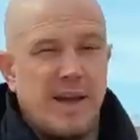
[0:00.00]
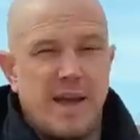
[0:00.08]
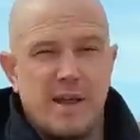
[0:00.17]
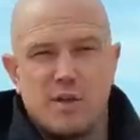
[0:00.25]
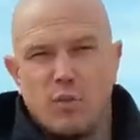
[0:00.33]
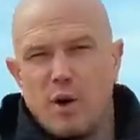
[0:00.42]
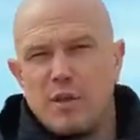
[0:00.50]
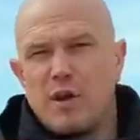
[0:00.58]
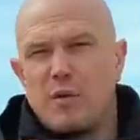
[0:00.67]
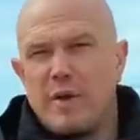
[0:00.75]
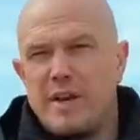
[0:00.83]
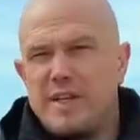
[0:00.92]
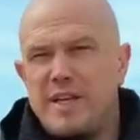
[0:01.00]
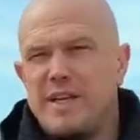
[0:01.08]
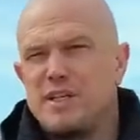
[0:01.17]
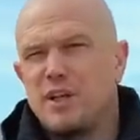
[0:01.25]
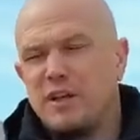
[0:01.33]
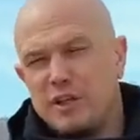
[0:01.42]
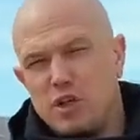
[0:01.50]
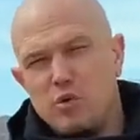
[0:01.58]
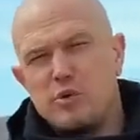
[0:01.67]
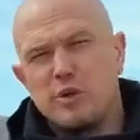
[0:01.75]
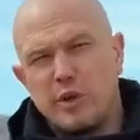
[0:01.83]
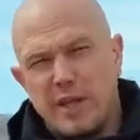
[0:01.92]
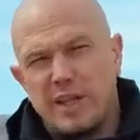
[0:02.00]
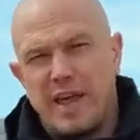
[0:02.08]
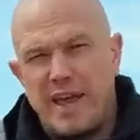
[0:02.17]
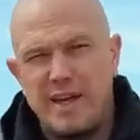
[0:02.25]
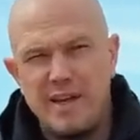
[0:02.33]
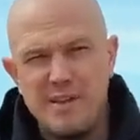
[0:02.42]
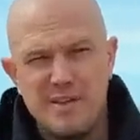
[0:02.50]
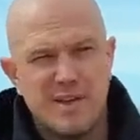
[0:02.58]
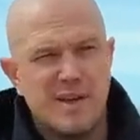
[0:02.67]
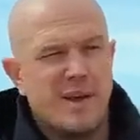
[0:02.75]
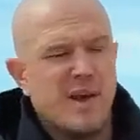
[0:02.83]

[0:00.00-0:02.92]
is the one that we teach usually latest